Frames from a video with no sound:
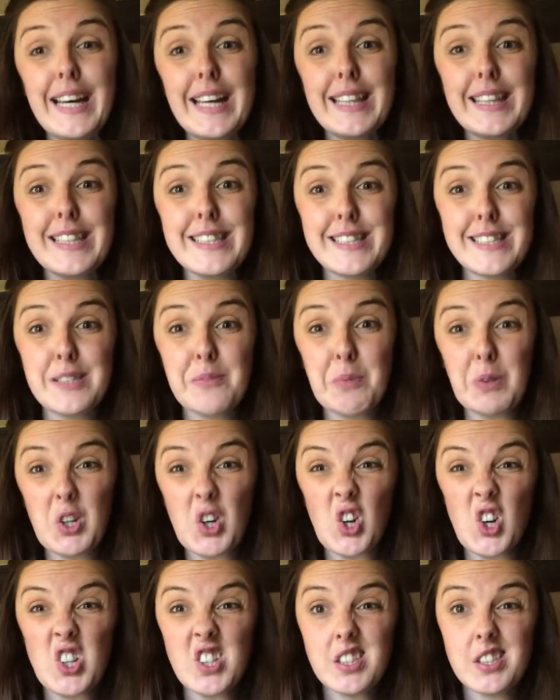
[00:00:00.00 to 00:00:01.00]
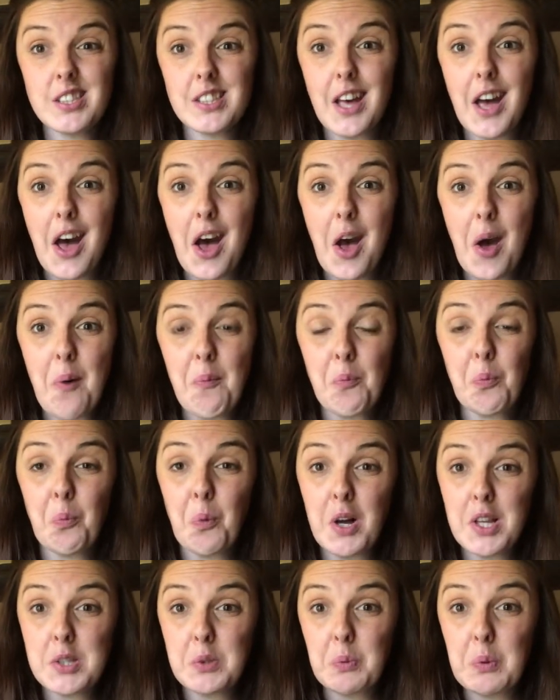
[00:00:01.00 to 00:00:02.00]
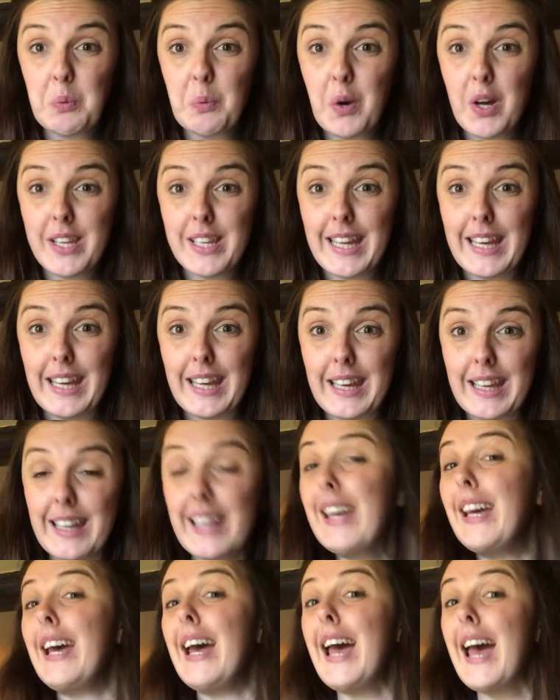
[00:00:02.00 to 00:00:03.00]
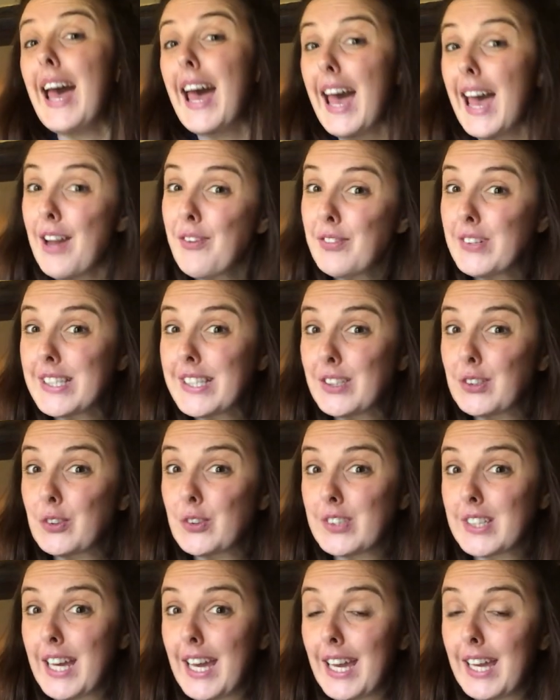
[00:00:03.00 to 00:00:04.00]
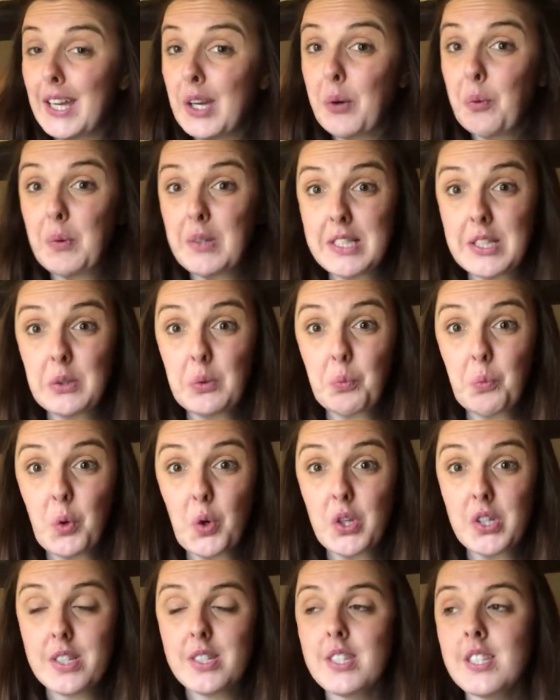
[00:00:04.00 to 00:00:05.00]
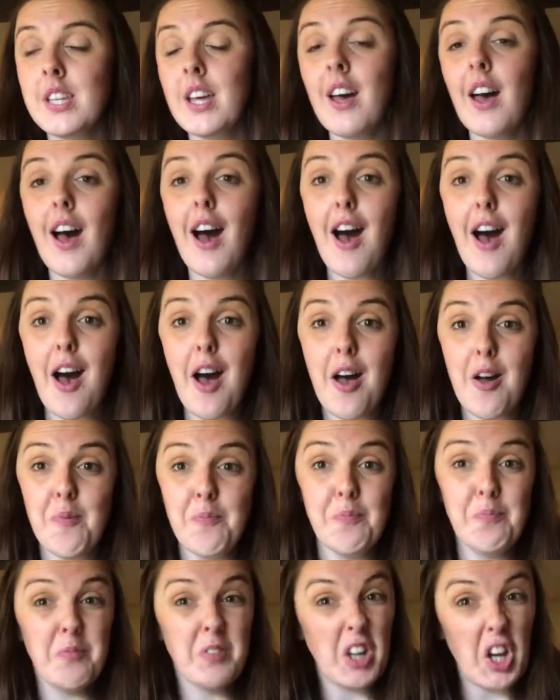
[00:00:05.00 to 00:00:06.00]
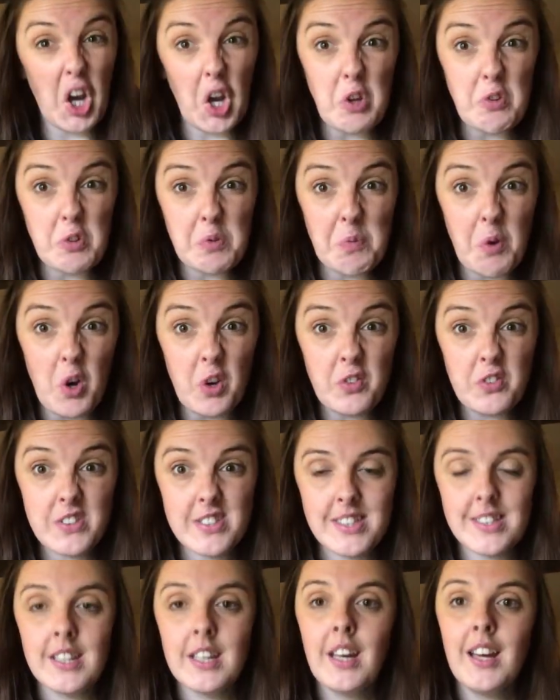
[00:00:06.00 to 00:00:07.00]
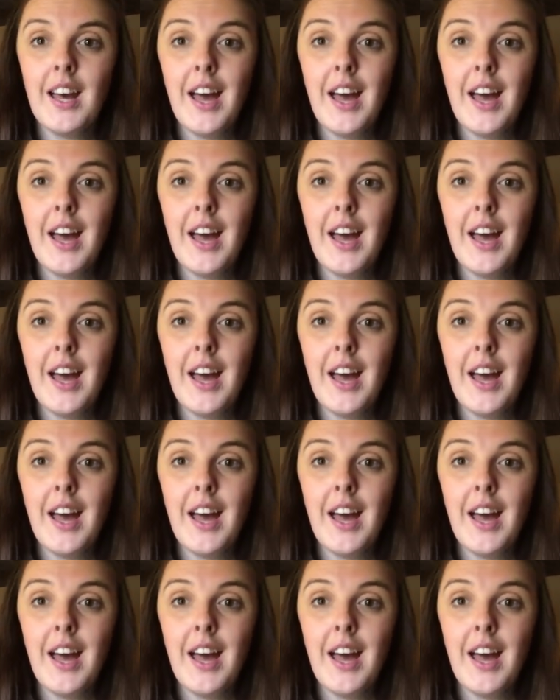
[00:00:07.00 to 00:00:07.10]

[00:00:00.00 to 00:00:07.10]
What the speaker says: This is because whilst we weren't here every single day, we didn't want closed moths